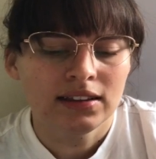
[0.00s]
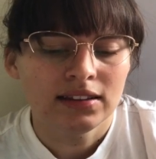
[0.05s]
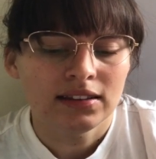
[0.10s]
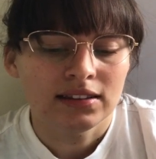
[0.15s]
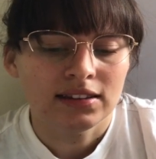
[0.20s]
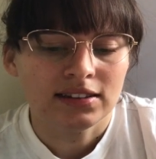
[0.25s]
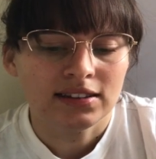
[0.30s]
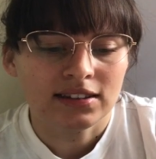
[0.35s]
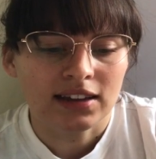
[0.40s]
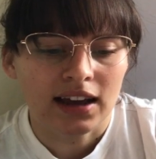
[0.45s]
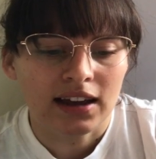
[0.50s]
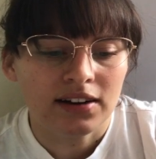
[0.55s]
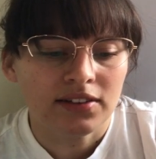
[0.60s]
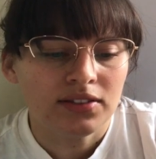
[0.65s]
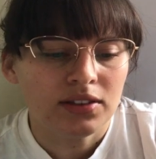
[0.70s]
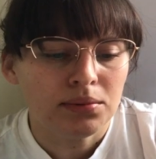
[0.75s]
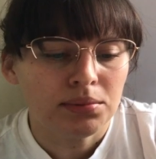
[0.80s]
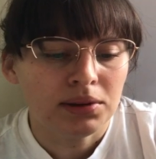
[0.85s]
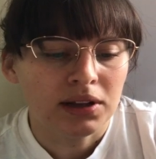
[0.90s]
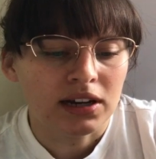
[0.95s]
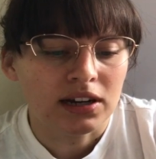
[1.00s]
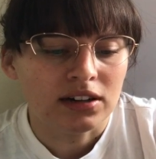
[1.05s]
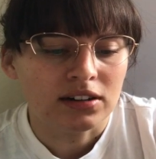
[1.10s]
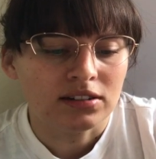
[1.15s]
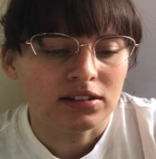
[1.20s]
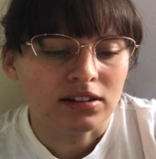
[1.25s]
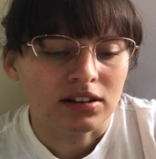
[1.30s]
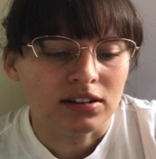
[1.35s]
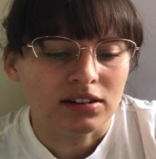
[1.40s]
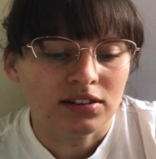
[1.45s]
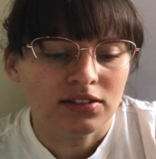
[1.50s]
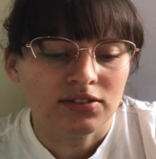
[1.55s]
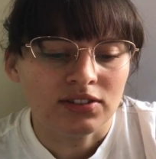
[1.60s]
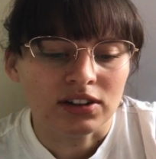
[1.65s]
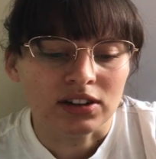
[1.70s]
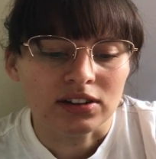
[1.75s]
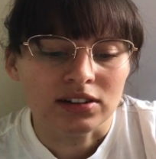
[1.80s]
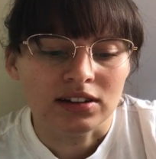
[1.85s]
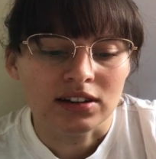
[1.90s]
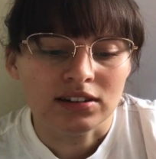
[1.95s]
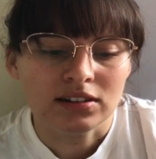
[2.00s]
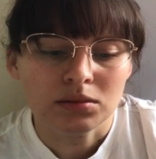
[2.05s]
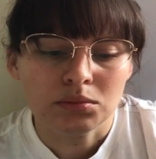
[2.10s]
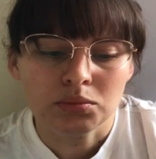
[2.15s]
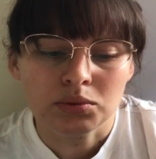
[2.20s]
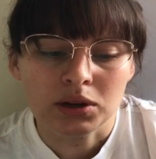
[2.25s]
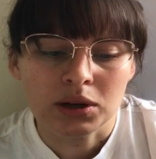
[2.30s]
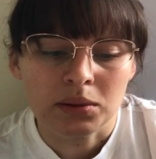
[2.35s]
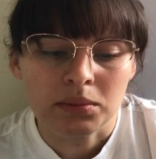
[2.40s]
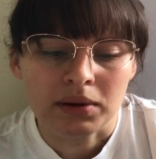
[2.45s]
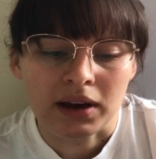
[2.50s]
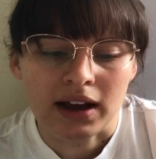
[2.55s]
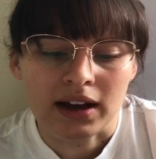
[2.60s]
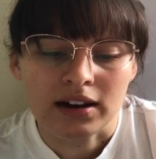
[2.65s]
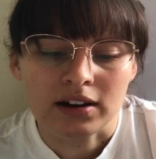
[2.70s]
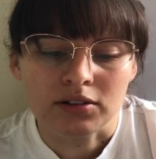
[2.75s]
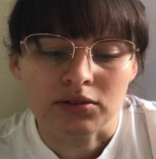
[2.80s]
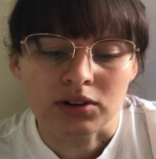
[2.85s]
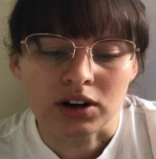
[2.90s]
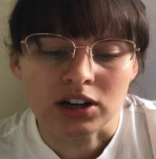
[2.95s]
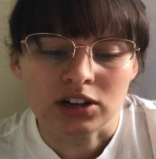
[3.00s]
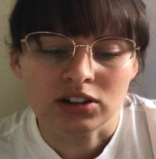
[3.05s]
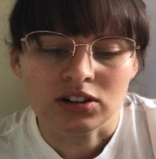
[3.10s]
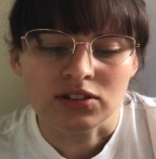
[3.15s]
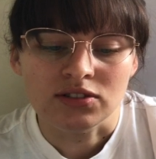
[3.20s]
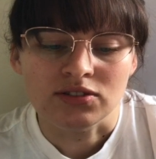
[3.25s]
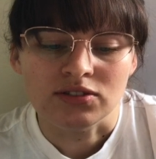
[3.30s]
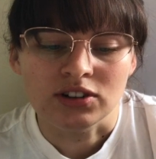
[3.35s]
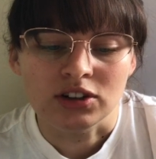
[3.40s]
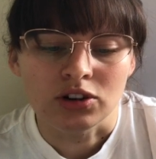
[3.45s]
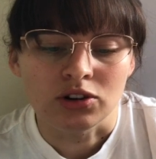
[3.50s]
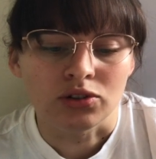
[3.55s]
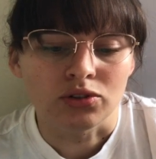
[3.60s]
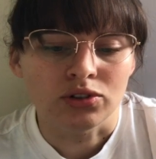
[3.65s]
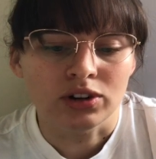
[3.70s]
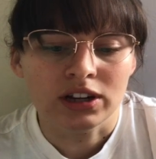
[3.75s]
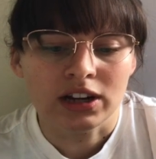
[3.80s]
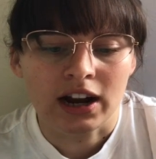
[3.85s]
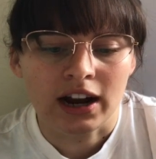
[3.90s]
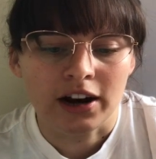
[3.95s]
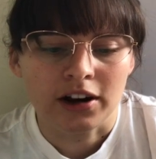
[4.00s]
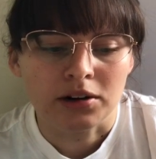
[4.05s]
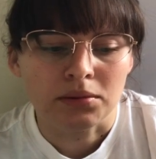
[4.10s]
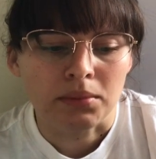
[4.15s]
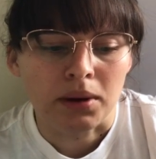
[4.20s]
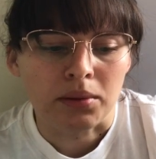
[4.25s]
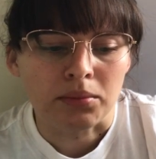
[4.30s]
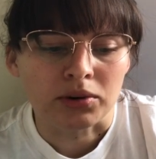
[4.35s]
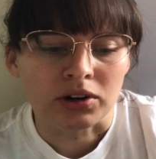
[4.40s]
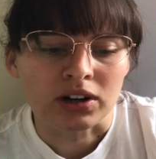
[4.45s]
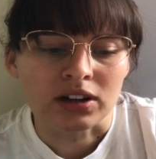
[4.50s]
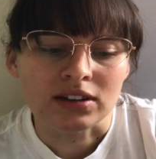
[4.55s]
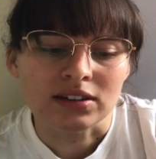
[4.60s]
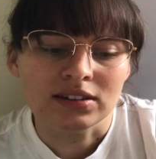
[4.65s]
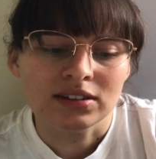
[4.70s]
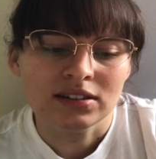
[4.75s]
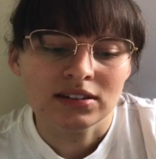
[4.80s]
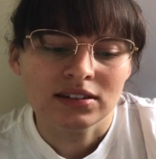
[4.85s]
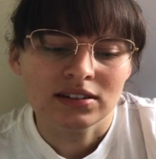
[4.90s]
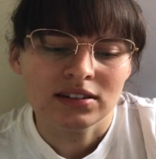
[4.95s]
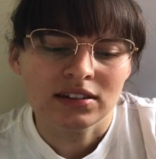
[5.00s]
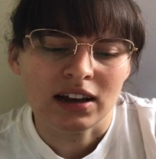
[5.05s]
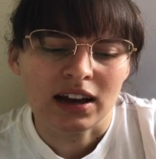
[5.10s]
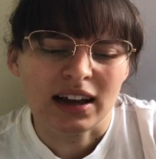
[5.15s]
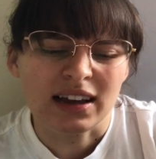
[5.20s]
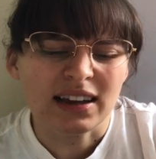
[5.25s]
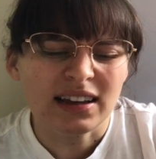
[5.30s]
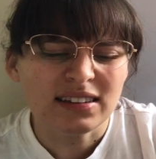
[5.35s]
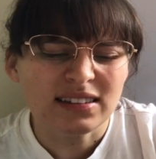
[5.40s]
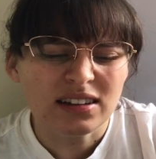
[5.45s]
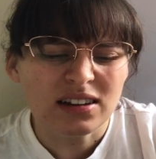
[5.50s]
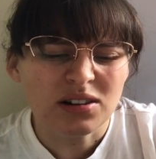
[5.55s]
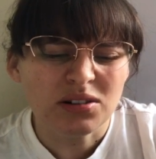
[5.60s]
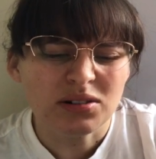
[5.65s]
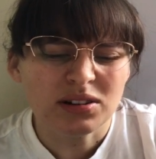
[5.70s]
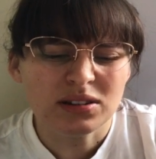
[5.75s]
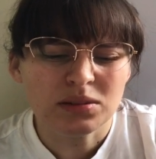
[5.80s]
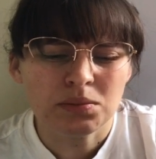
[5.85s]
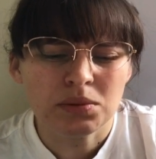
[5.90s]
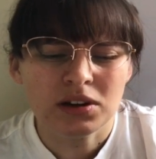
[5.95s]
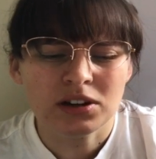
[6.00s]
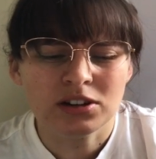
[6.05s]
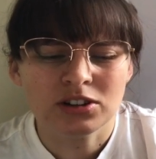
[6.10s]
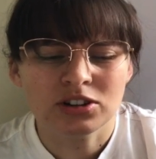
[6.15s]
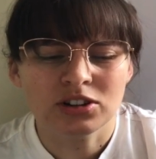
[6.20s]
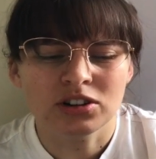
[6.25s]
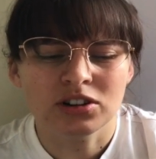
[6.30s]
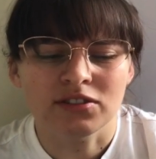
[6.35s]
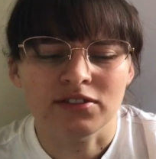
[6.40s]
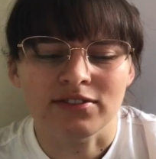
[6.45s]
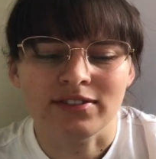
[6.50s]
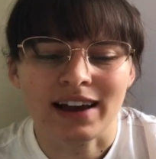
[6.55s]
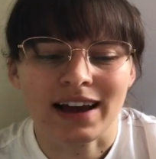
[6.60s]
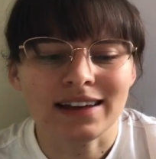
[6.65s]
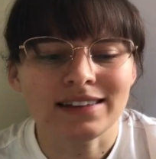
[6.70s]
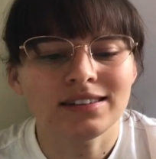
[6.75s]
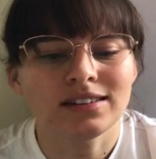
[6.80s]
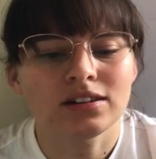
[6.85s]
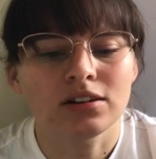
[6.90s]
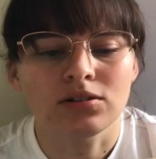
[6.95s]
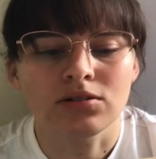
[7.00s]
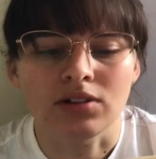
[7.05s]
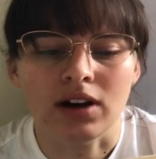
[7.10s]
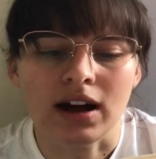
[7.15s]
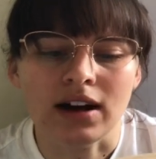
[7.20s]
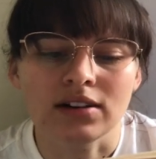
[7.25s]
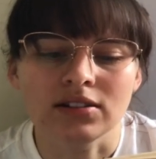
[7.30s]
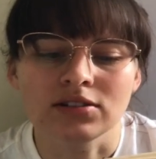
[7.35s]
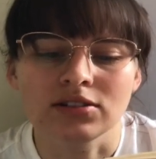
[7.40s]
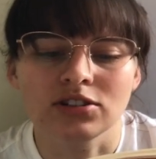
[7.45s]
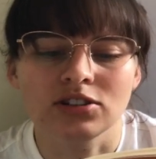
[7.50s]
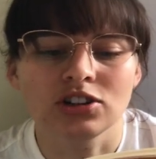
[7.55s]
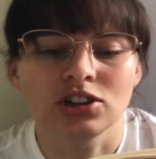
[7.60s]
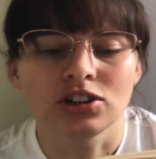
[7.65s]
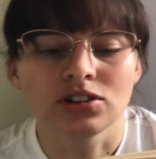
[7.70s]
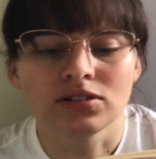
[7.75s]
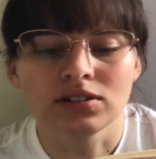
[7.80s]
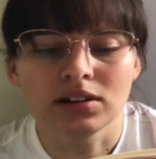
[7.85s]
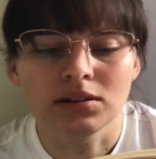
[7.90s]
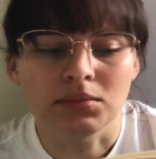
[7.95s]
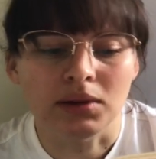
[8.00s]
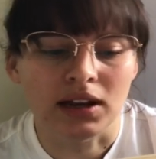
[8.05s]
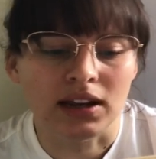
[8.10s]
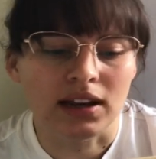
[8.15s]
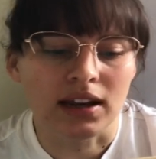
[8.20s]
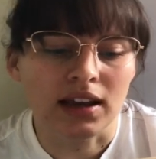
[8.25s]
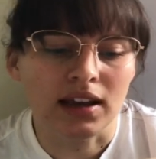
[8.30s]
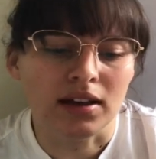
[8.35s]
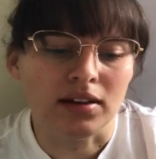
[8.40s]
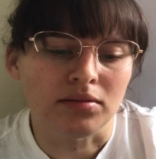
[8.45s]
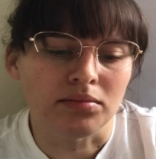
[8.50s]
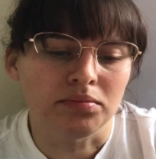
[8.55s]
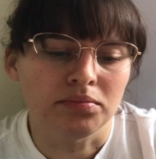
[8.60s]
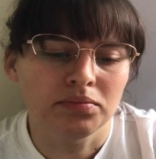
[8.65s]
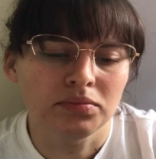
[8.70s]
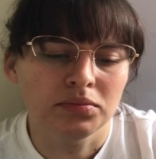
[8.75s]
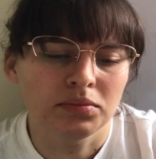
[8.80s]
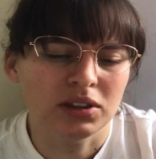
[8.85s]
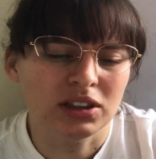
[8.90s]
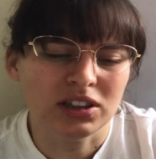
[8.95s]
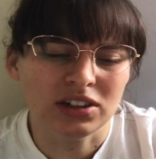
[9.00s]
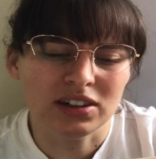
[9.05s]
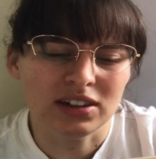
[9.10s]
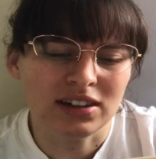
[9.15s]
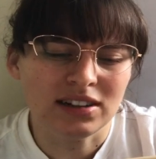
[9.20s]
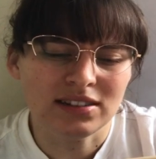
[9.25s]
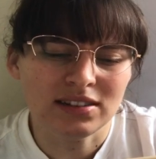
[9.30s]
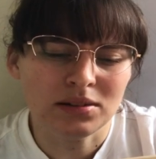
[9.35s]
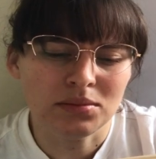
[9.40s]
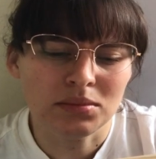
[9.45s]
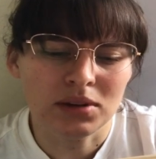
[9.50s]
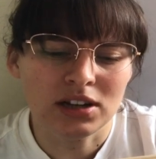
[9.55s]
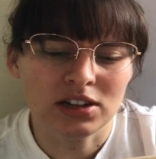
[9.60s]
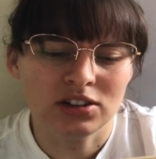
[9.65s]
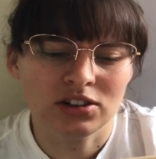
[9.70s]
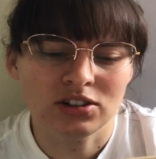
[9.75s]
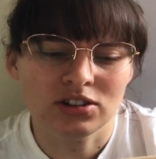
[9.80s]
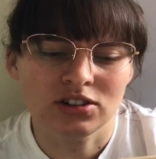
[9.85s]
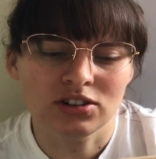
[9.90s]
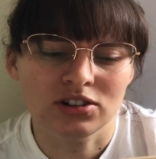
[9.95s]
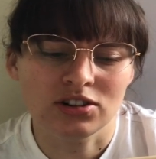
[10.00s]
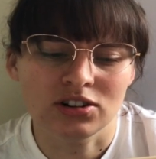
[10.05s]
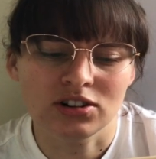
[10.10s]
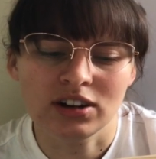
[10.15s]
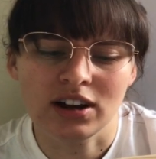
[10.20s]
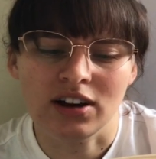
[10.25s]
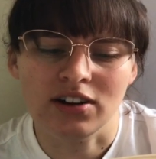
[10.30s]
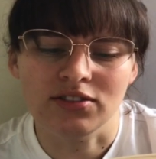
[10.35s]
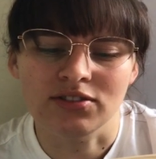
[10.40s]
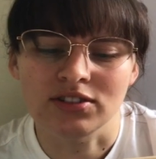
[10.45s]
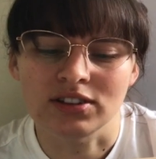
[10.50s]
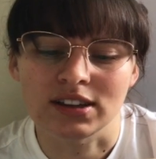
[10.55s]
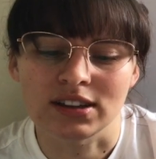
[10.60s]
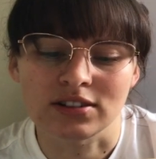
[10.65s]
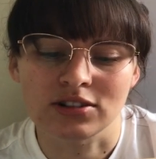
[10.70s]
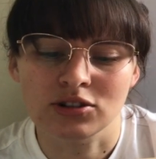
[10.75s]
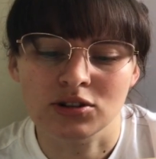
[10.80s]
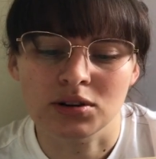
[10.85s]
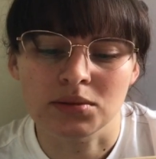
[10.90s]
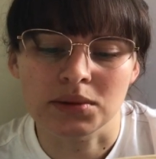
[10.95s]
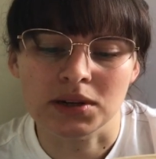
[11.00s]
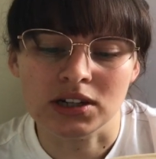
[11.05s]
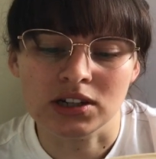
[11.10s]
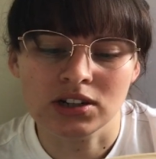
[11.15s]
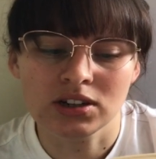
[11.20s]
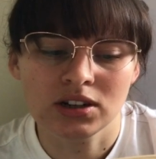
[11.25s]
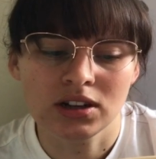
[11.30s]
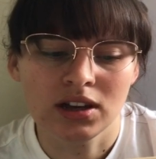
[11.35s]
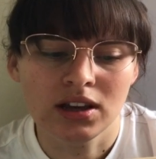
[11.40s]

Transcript: The sight of the players on the field doesn't bring back a rush of gridiron memories. I guess I always pictured vast crowds cheering my name, but there isn't much turnout for the scrimmage.